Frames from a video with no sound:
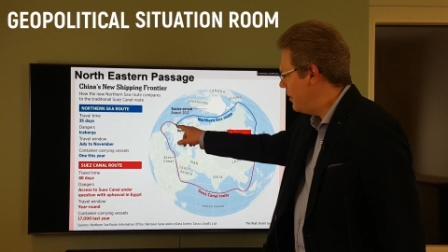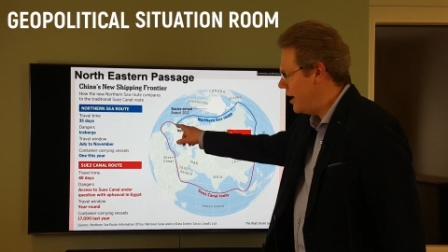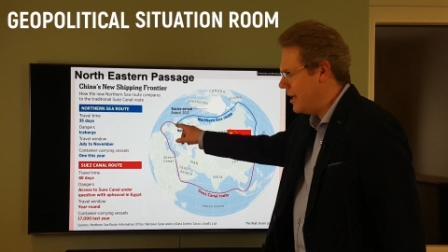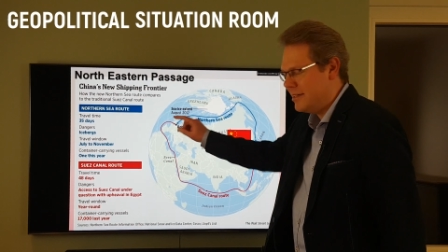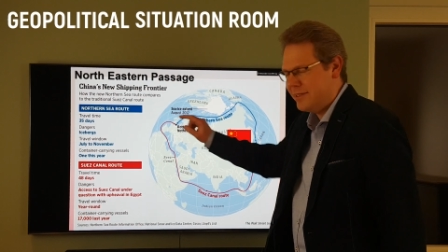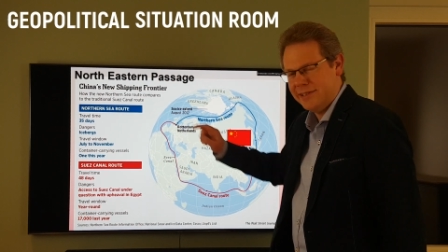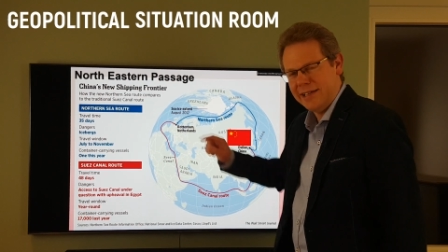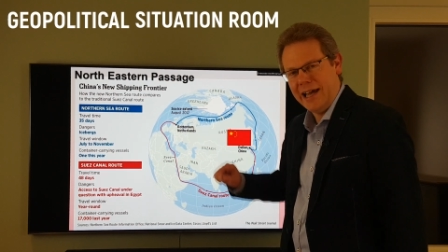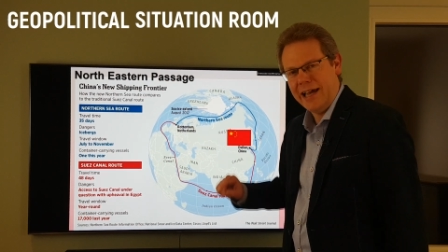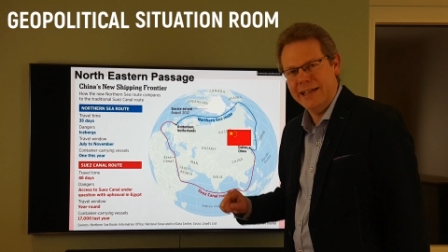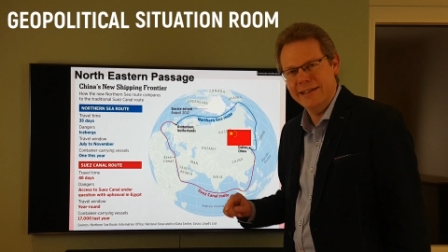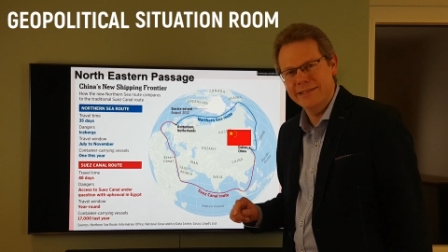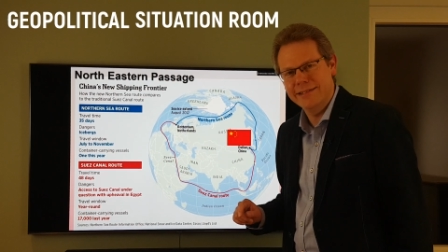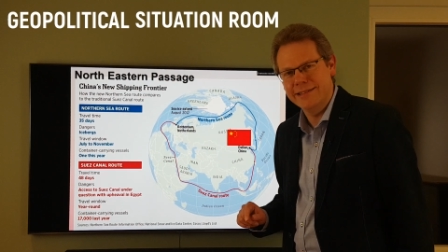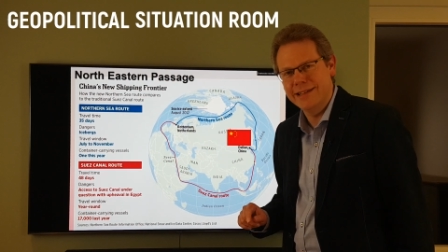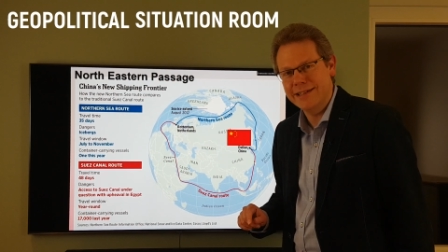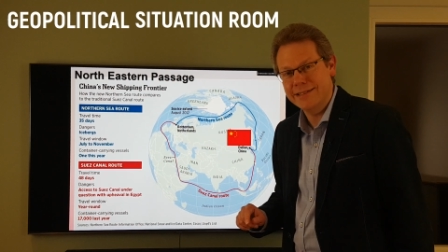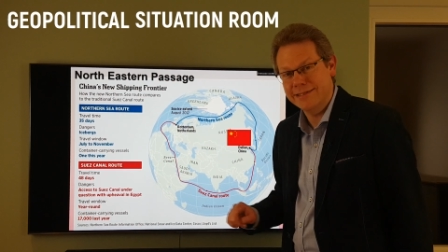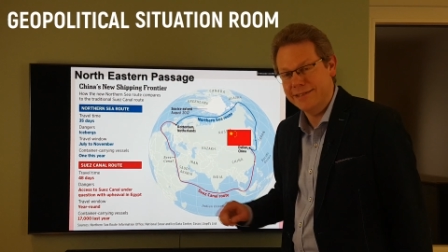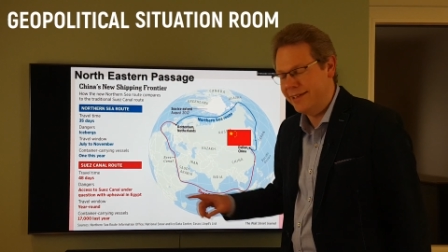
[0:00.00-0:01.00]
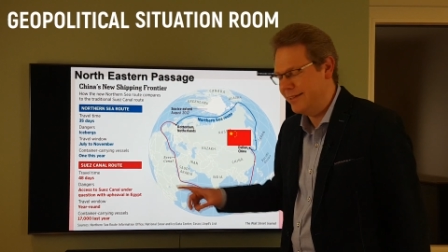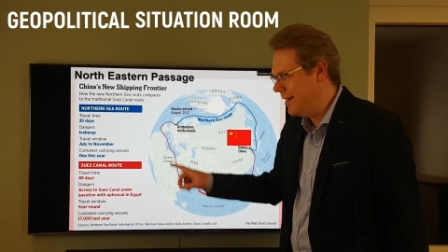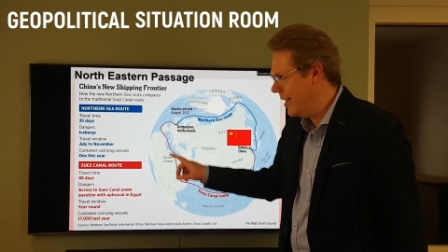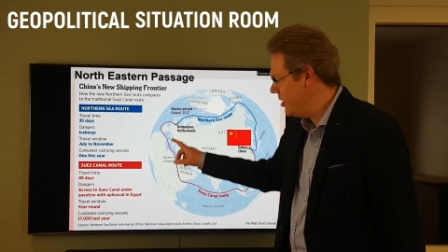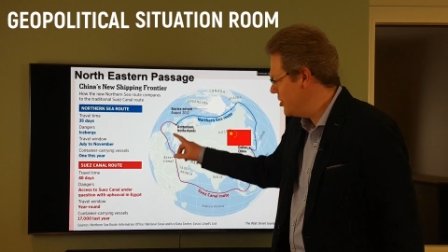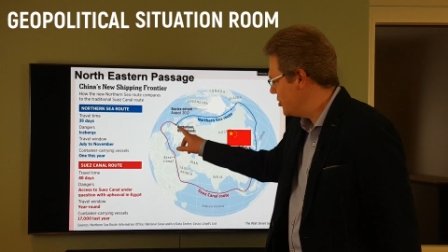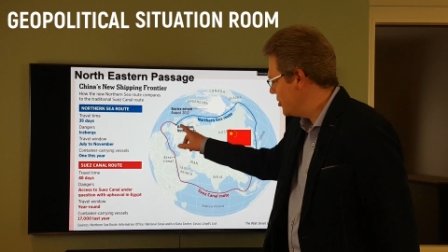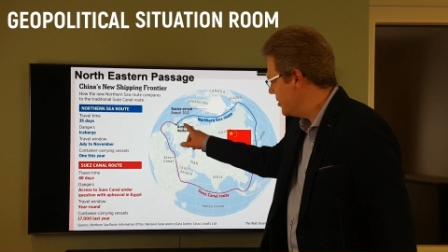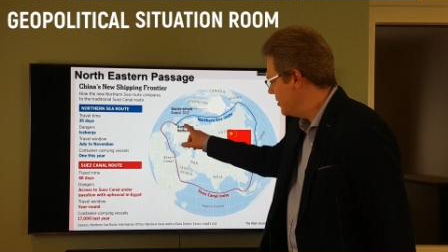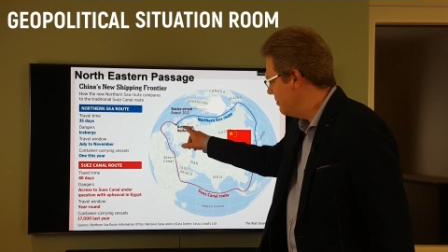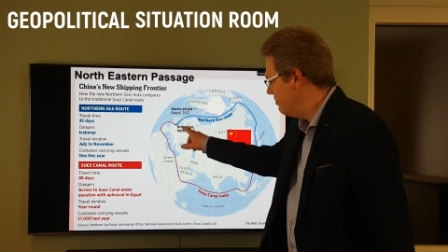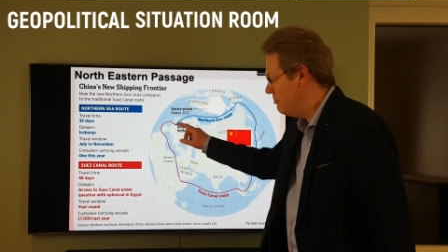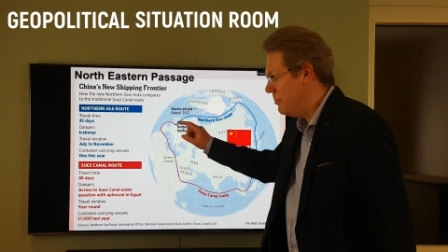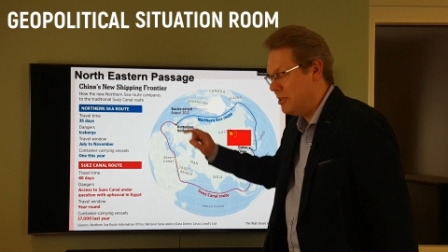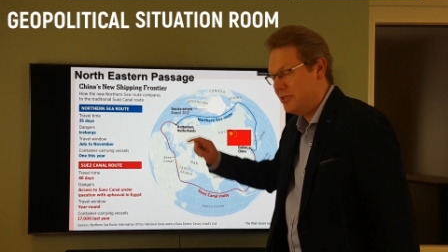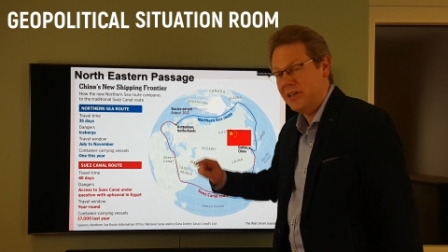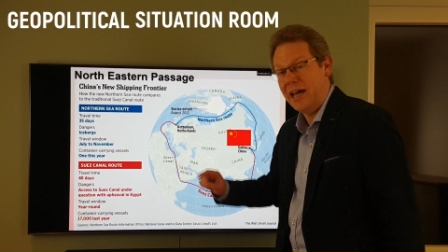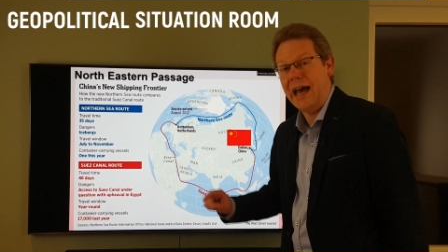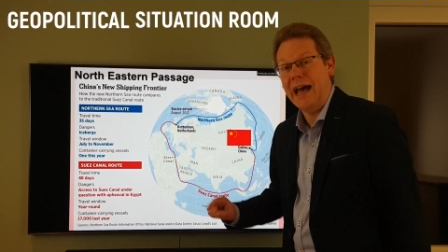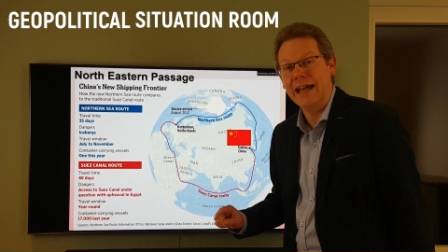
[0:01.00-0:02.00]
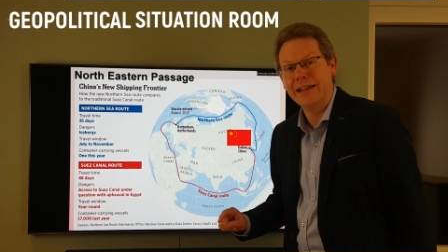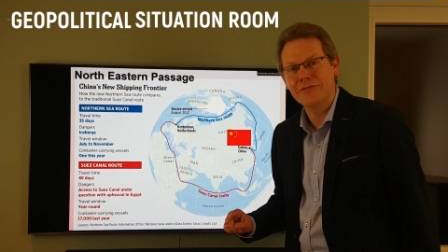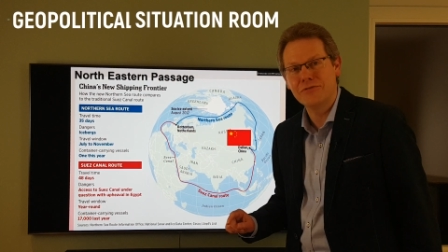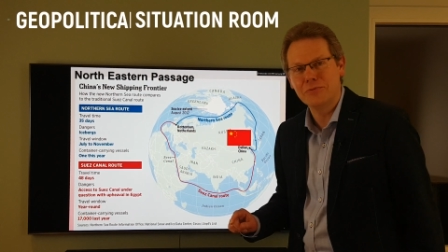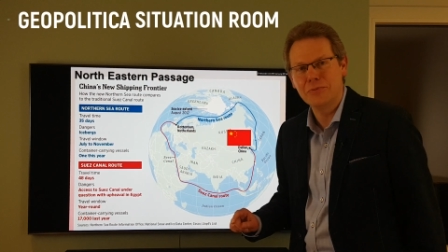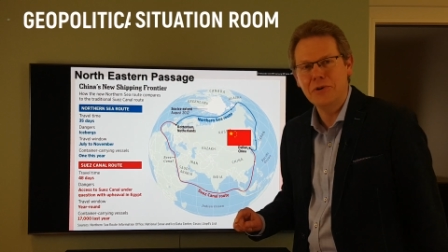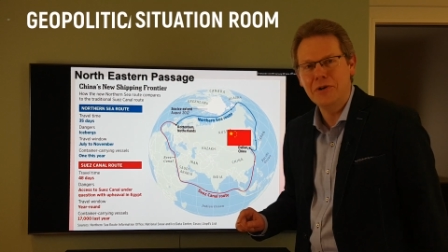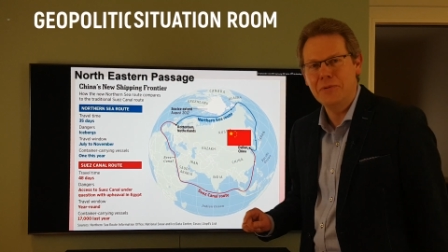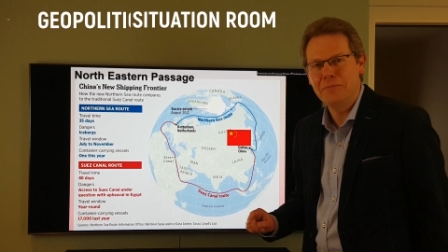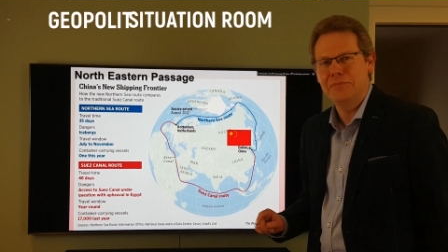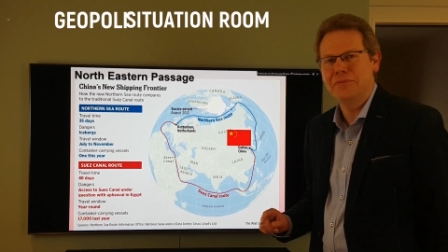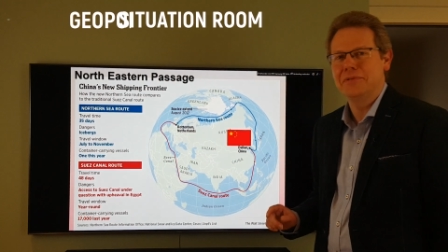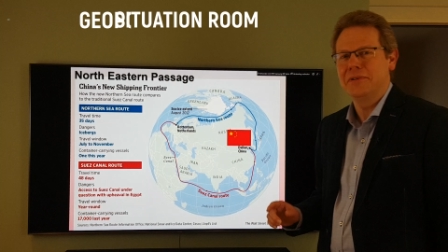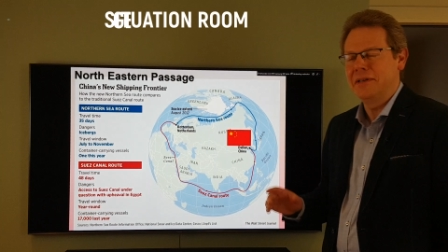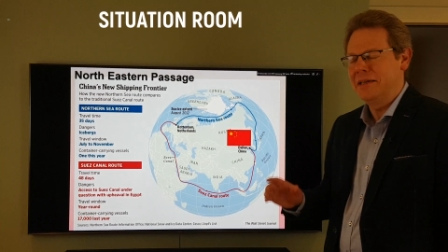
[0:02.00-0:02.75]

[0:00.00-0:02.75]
as end destination, but Antwerp.